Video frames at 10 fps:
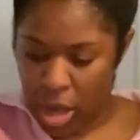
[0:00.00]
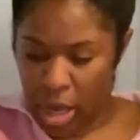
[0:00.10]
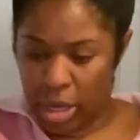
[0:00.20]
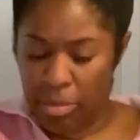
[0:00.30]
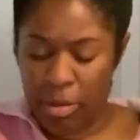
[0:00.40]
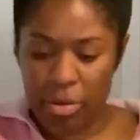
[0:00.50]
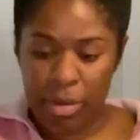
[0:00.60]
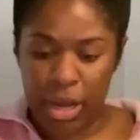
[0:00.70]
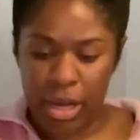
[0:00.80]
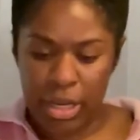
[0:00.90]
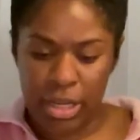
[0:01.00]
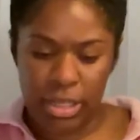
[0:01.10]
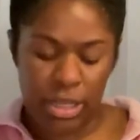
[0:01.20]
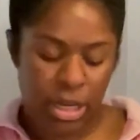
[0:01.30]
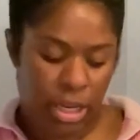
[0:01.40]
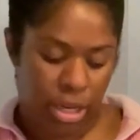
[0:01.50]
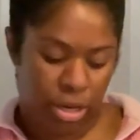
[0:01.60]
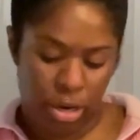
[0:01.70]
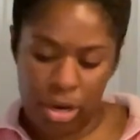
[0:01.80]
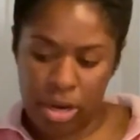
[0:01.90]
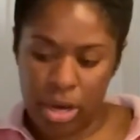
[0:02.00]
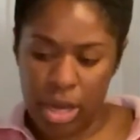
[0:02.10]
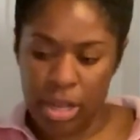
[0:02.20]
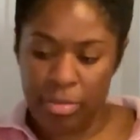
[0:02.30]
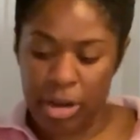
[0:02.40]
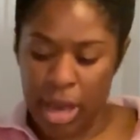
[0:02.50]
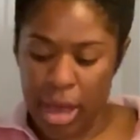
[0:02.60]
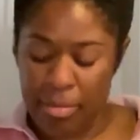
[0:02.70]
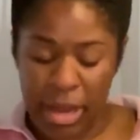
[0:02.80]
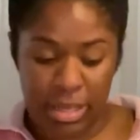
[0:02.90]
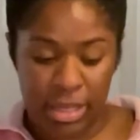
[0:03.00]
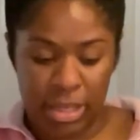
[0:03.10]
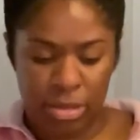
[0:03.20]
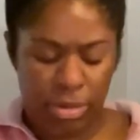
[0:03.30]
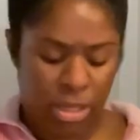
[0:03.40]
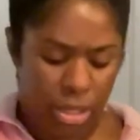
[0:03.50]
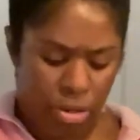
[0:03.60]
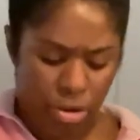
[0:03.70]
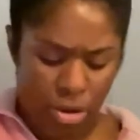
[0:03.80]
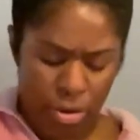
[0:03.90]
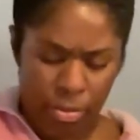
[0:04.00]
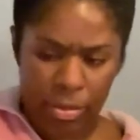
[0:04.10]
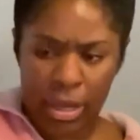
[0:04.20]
a good bit of my onions in here, and then I'm going to add my sesame seed oil.